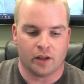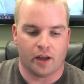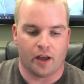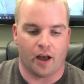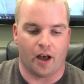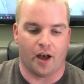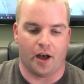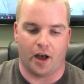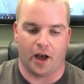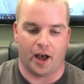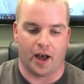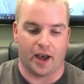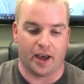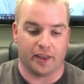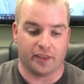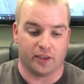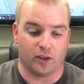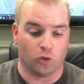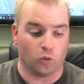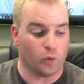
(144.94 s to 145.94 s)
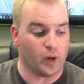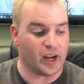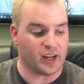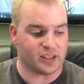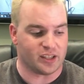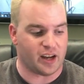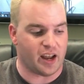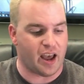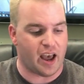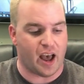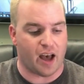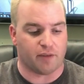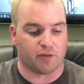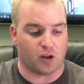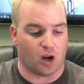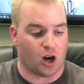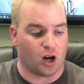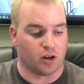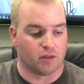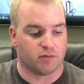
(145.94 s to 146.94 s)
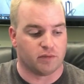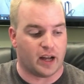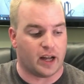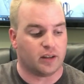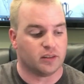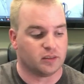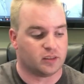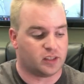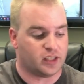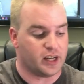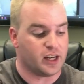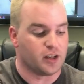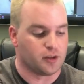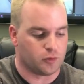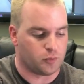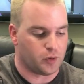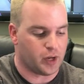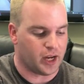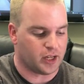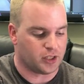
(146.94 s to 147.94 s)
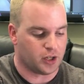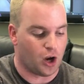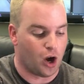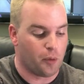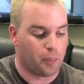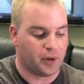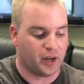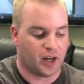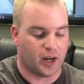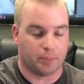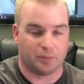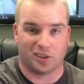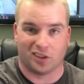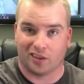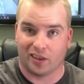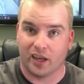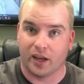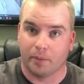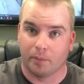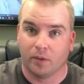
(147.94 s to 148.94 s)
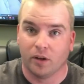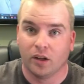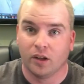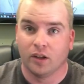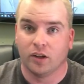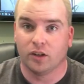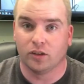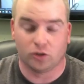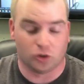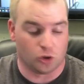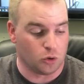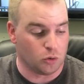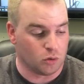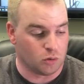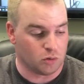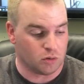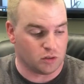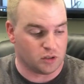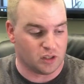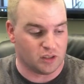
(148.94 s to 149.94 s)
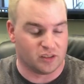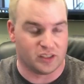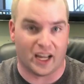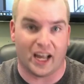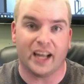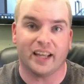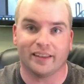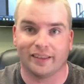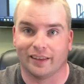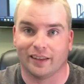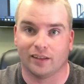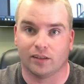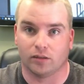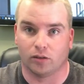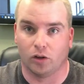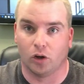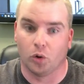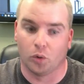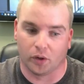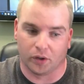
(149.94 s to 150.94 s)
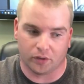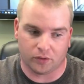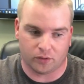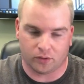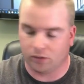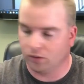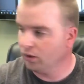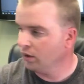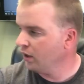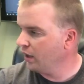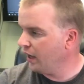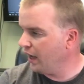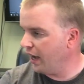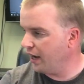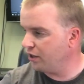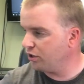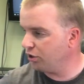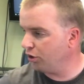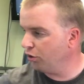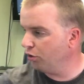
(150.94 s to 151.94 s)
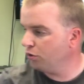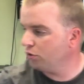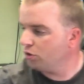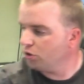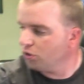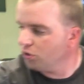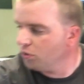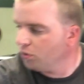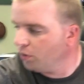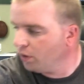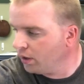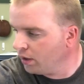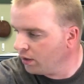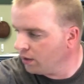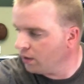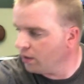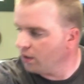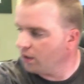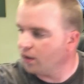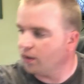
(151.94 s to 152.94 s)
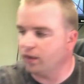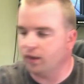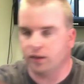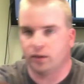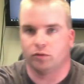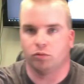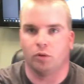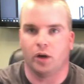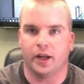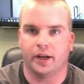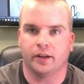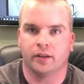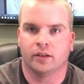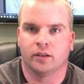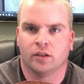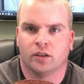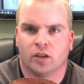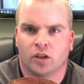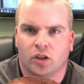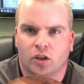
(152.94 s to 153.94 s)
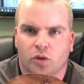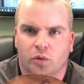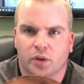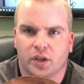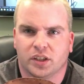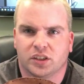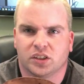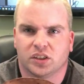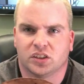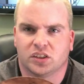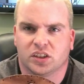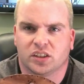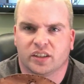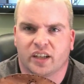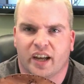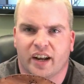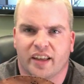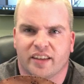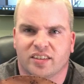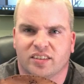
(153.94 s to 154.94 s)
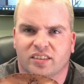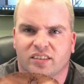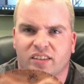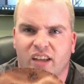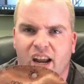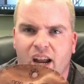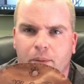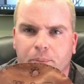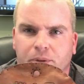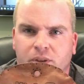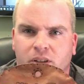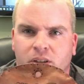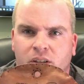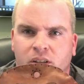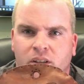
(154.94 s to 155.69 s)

And then we actually have our volunteers. We actually open it up to them to design these lures. I showed you this one, which is just kind of stamped,